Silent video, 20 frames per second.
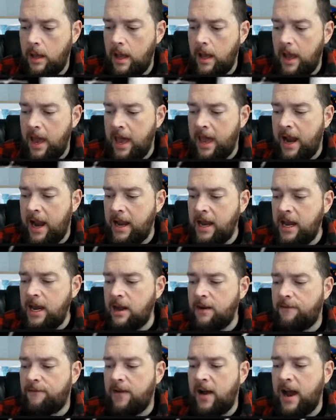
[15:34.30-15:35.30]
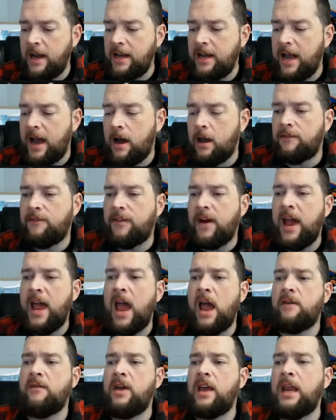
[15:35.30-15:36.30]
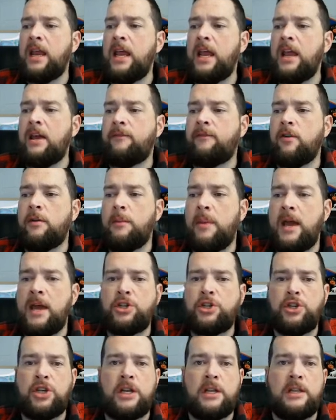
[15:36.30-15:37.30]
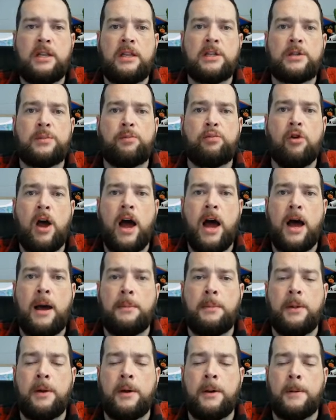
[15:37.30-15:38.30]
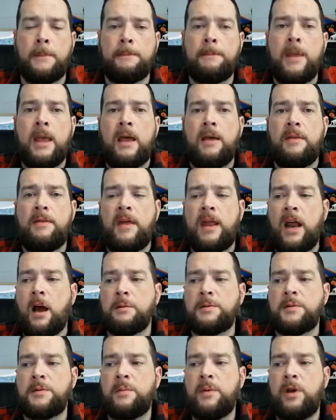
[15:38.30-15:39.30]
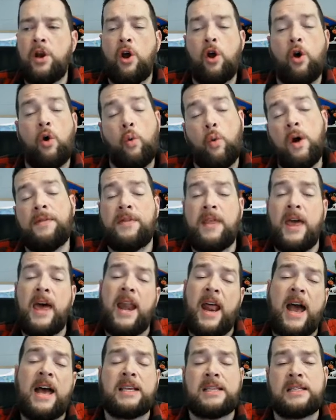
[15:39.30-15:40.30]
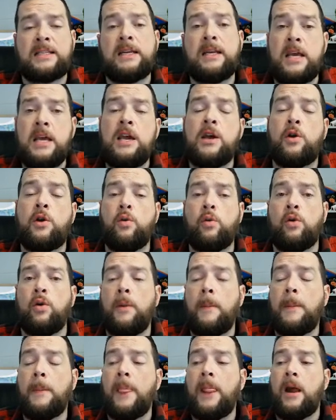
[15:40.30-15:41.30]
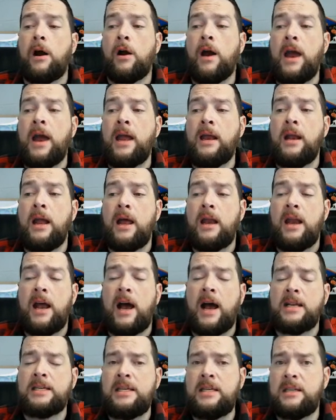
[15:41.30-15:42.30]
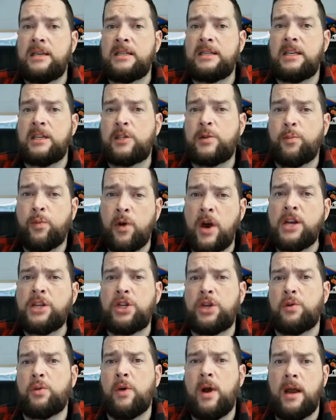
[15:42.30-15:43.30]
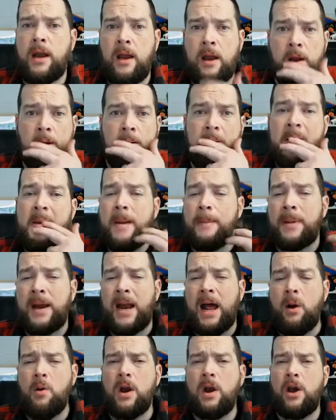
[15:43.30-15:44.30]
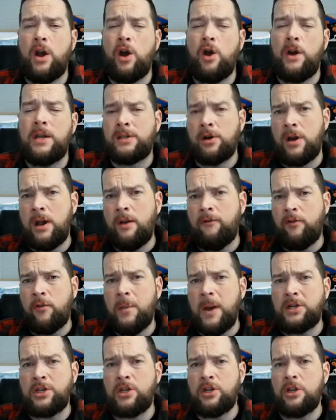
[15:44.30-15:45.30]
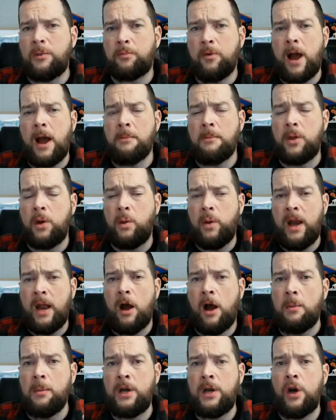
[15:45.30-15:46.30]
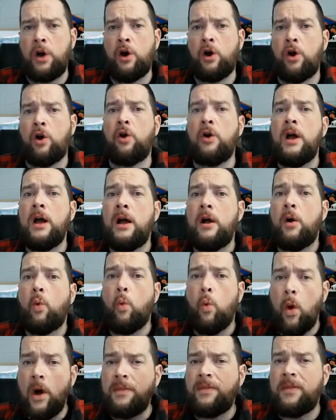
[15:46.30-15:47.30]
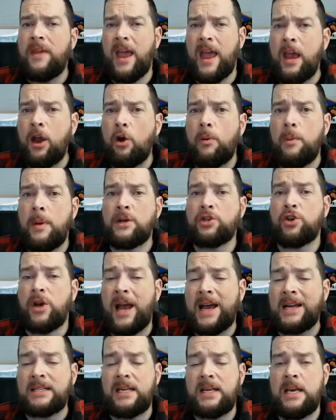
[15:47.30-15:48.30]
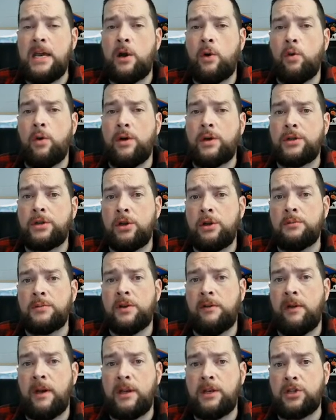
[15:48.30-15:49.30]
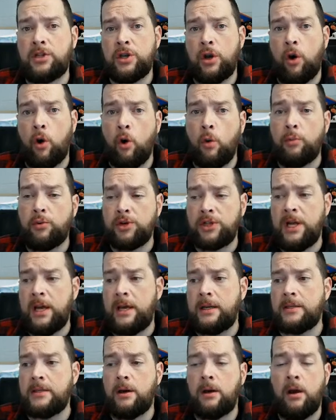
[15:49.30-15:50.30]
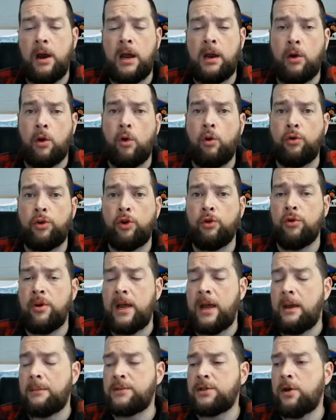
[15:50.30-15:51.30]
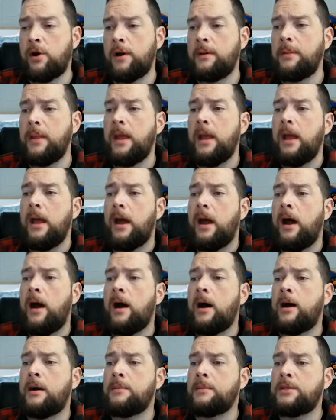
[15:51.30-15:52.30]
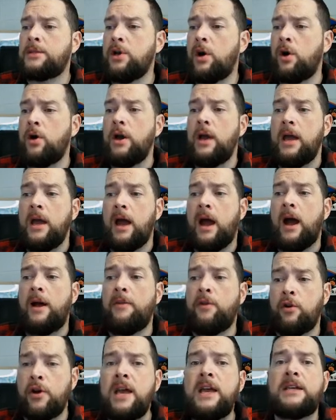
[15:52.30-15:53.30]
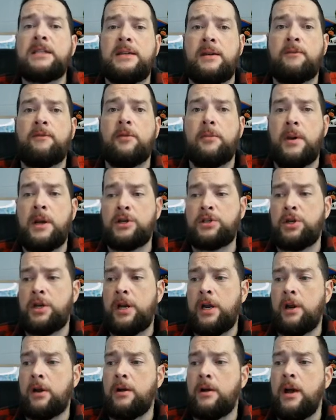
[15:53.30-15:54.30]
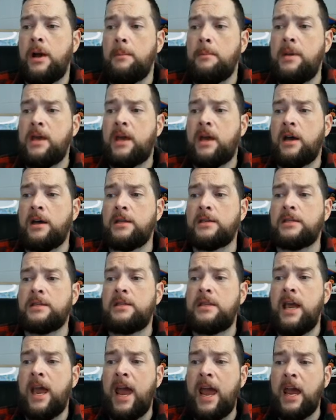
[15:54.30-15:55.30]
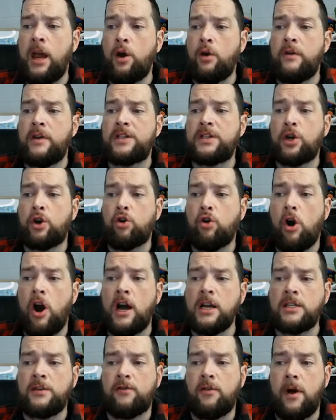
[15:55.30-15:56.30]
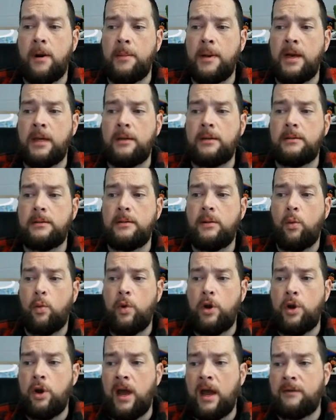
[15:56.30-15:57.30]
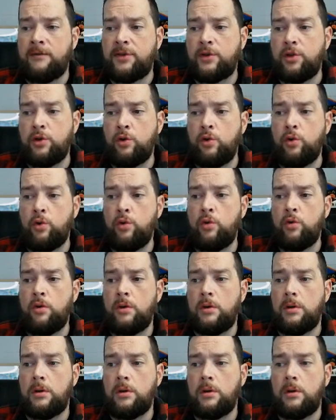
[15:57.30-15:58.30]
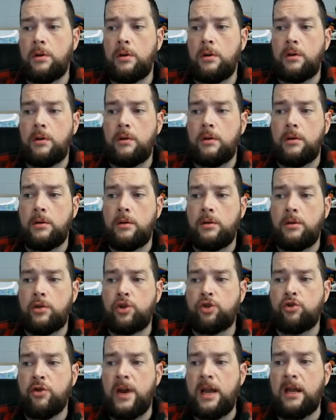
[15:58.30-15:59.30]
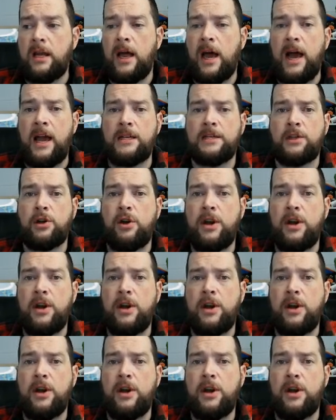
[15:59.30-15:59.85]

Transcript: And I need to find out if I have any information in this problem that helps me know what that has to equal. All right, now I see this expression right here, but I want to know, is there information in the problem that would help me know what the angle measure has to equal in terms of like just a whole percent, all right, or whole degree, I'm sorry. There is information here because the angle that's across from it, when you have two straight lines that are